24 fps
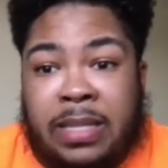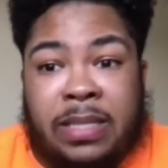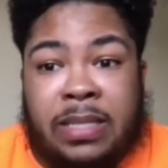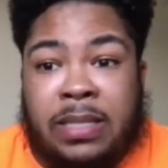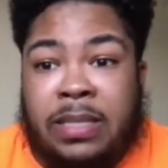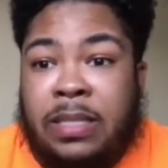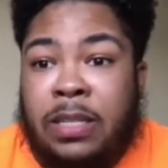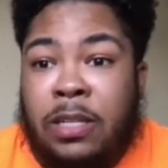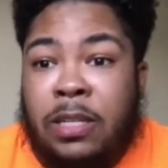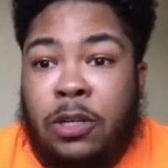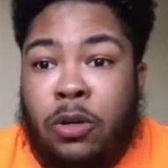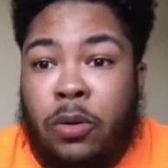
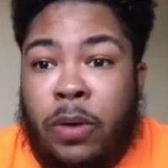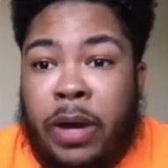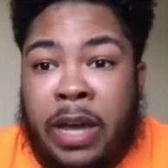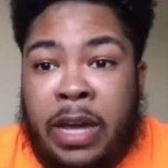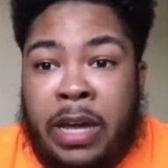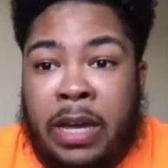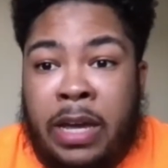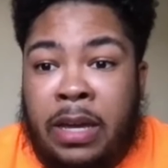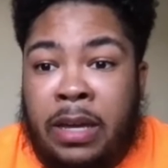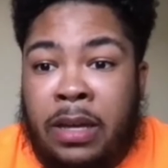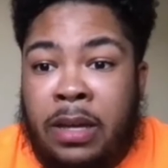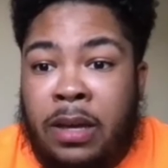still
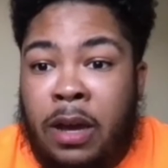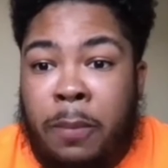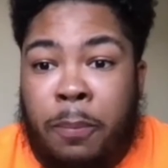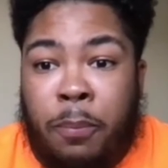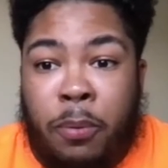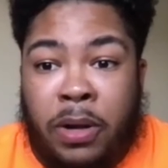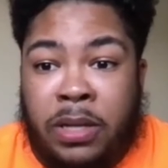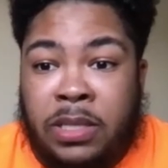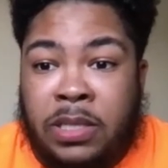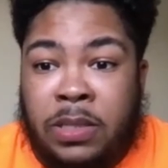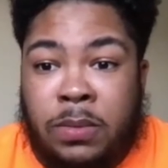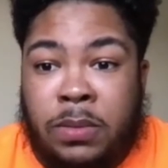a
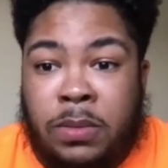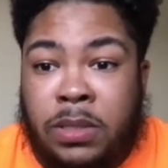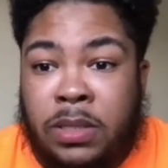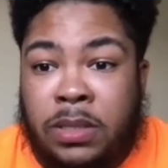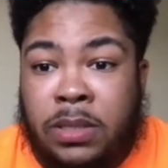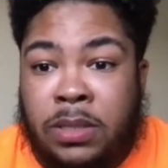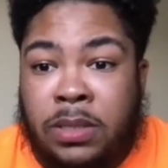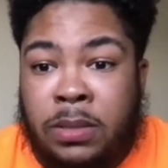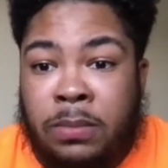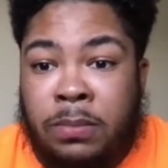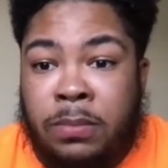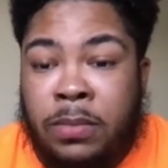oppressive
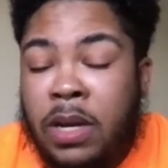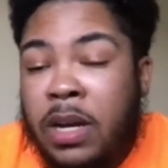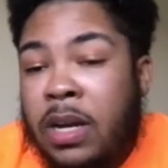system,